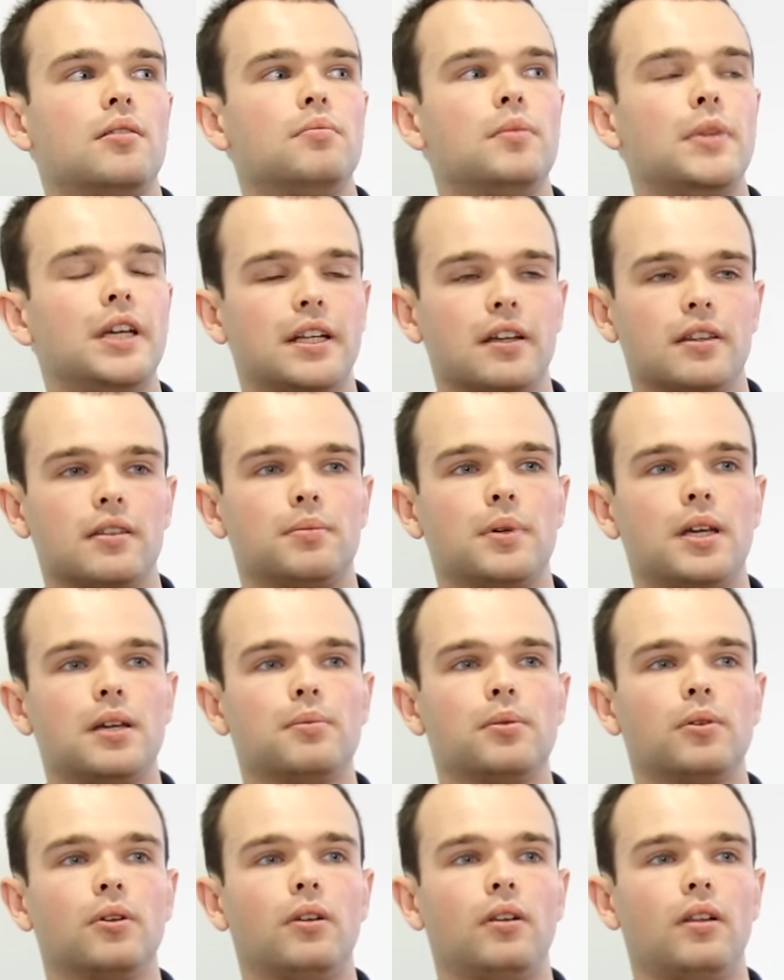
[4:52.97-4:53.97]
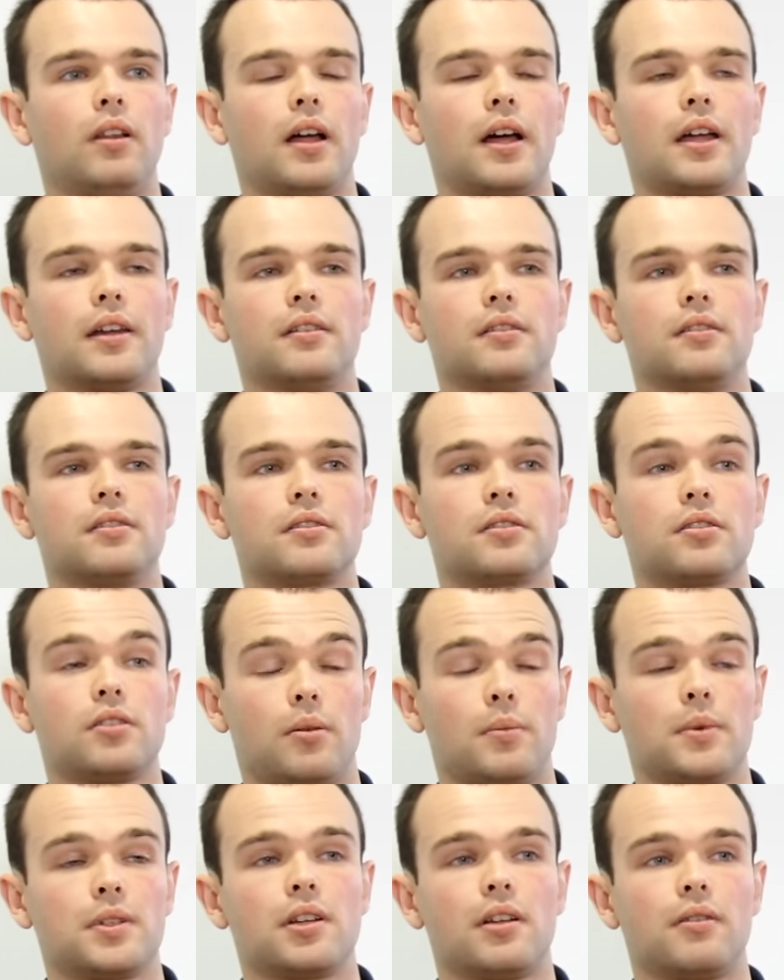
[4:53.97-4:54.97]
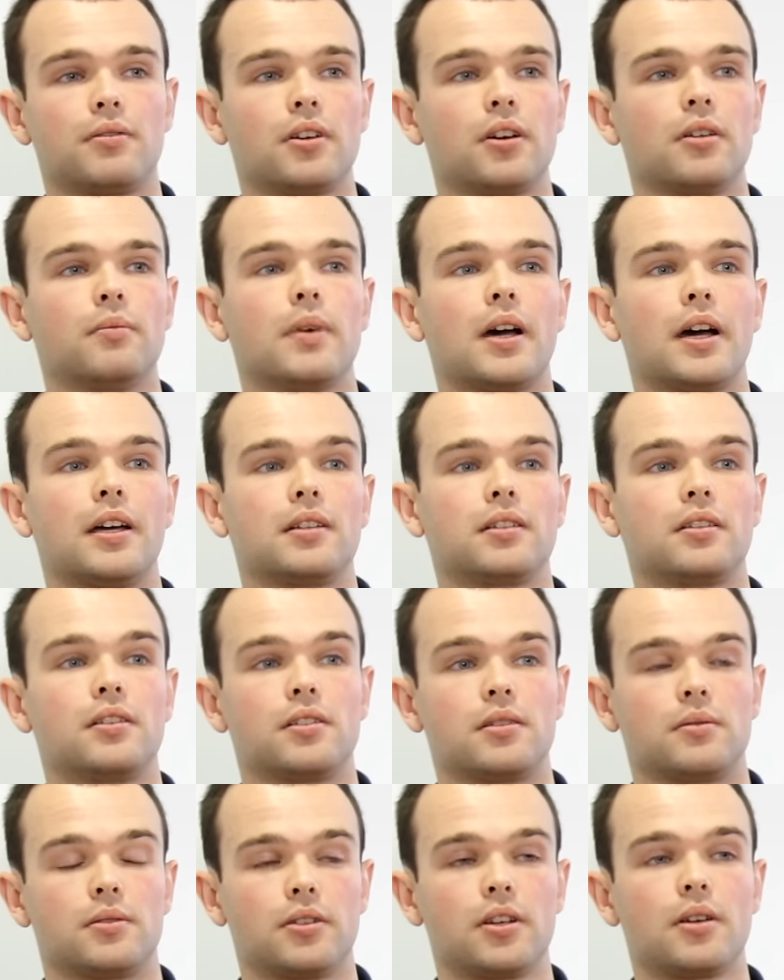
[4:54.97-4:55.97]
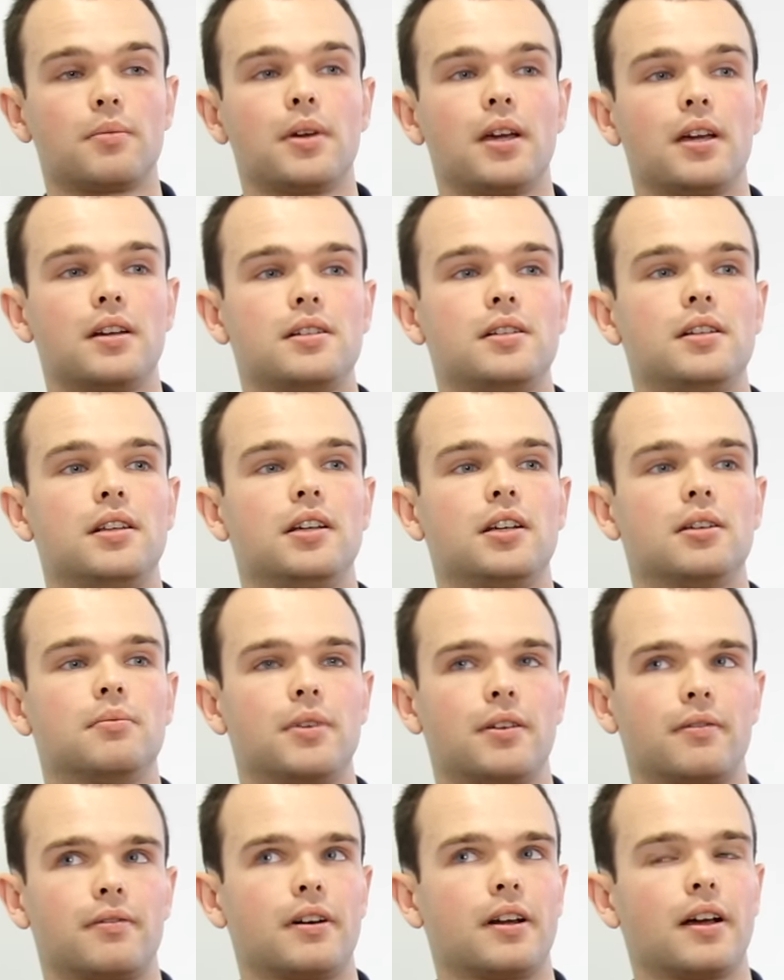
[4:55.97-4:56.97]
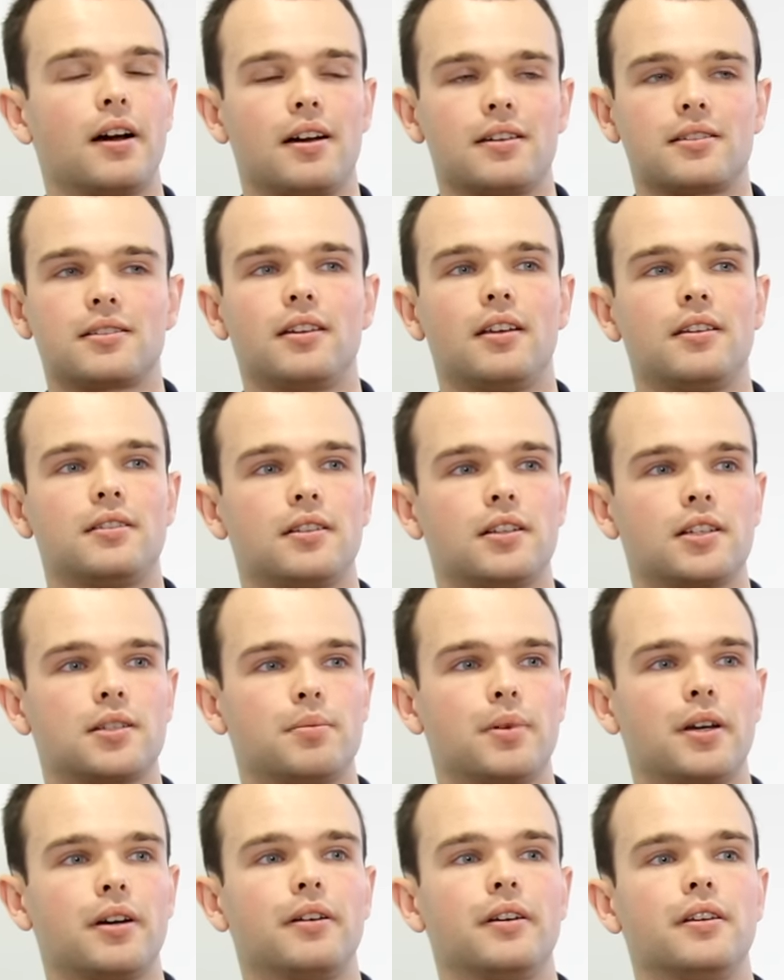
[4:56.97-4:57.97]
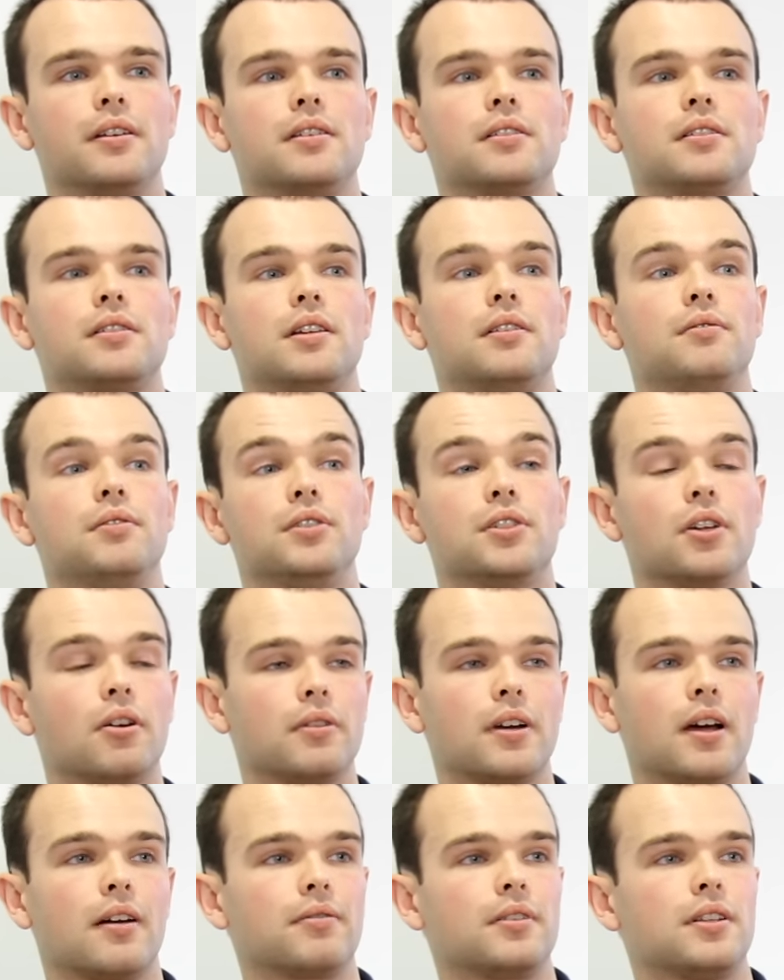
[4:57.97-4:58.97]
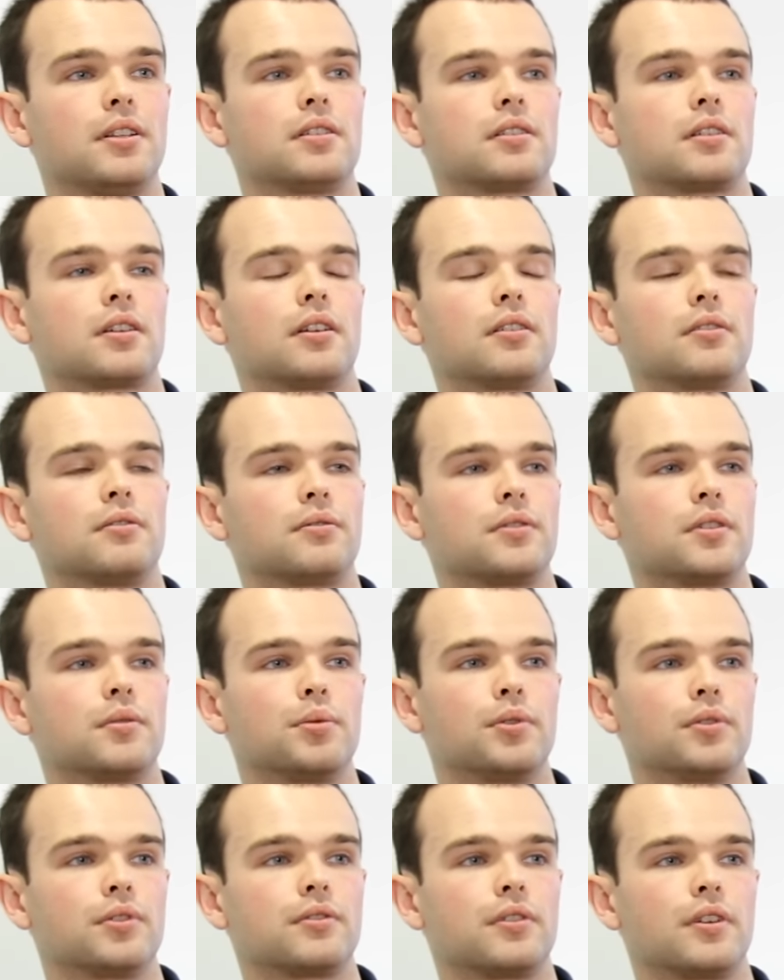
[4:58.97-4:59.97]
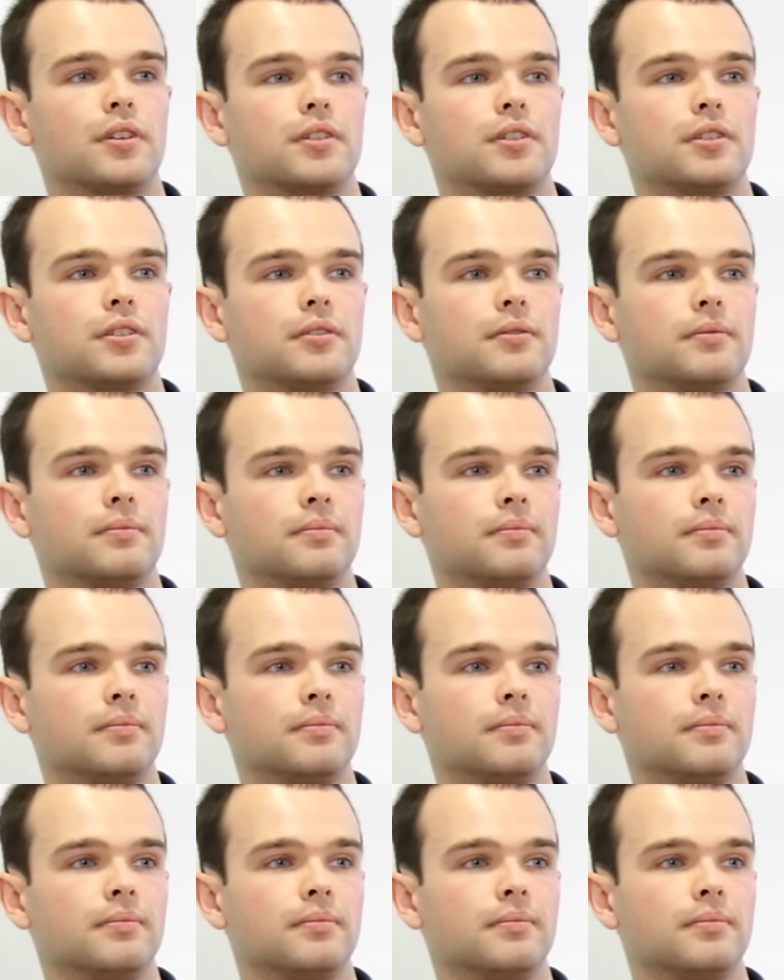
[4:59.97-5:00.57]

meet other people and stop yourself going mad, because doing a PhD can be a very isolating experience if you don't have these kind of support structures.